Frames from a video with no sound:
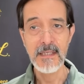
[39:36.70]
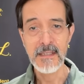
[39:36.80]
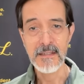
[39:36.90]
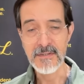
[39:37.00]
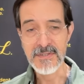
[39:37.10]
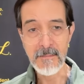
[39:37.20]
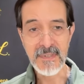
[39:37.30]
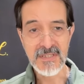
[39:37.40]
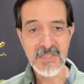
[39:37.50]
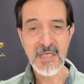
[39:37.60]
you know
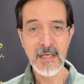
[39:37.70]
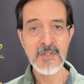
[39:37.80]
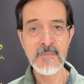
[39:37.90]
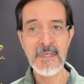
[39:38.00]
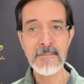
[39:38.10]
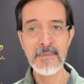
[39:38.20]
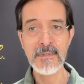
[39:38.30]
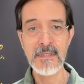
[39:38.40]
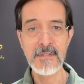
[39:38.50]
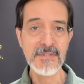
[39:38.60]
something scares people
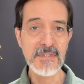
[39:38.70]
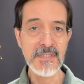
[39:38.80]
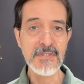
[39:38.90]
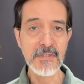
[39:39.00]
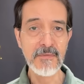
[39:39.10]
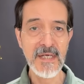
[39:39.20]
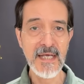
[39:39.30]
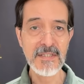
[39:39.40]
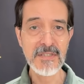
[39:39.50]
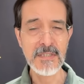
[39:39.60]
and there's a knee-jerk
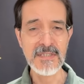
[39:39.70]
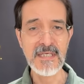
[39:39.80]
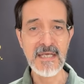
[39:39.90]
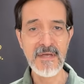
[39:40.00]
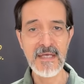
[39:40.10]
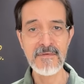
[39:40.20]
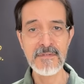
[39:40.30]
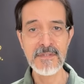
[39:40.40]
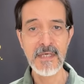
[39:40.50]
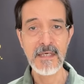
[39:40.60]
reaction to safe
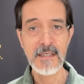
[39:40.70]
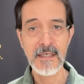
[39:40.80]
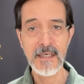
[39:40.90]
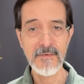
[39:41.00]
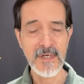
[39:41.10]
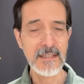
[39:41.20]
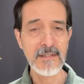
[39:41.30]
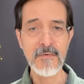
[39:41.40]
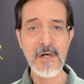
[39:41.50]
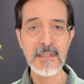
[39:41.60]
havens and rightly
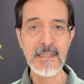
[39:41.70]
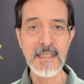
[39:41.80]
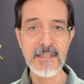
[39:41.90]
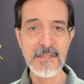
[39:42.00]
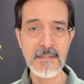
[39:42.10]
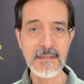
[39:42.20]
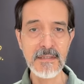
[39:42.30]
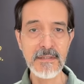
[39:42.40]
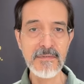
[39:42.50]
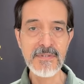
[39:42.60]
or wrongly that still
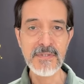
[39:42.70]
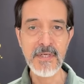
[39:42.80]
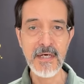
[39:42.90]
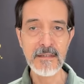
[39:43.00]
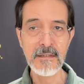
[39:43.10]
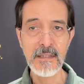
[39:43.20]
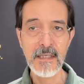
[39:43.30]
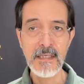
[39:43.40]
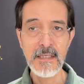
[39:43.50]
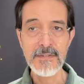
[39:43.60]
includes the dollar
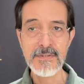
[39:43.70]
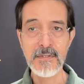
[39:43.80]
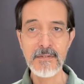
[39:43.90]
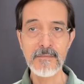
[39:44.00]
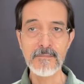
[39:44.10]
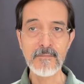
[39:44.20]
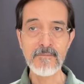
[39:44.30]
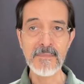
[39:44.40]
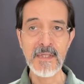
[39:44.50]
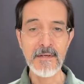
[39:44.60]
so
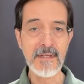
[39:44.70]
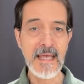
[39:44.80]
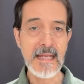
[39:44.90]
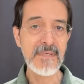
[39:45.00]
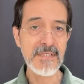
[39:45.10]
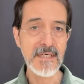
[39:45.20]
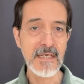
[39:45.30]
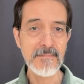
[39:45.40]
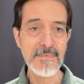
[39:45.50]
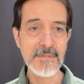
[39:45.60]
there can be
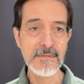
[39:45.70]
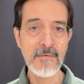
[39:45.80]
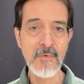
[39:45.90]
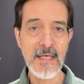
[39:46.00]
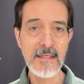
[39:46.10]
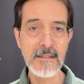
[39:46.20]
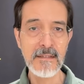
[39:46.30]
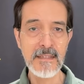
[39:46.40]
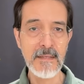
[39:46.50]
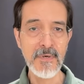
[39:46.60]
times when
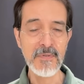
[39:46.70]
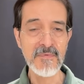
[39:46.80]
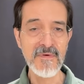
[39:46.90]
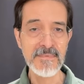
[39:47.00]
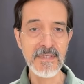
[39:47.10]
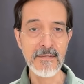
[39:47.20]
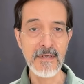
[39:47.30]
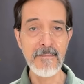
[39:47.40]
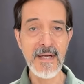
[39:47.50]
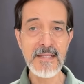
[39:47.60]
they both move up together
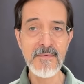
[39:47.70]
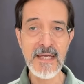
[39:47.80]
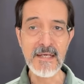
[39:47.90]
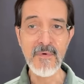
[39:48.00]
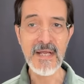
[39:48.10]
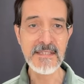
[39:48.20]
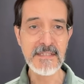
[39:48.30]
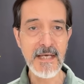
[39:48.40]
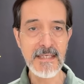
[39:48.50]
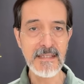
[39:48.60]
and by the way rate
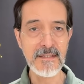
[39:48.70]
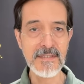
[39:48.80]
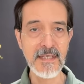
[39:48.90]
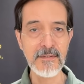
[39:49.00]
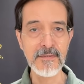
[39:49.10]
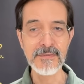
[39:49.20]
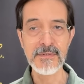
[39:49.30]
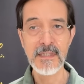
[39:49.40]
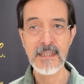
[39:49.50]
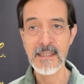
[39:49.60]
tightening cycles
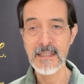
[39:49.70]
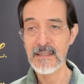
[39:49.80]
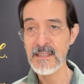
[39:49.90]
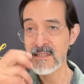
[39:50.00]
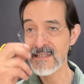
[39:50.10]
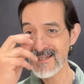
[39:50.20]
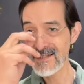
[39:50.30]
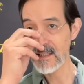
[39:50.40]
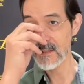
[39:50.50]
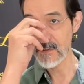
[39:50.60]
at least this
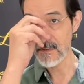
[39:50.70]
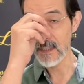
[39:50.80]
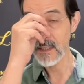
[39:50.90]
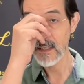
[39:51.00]
century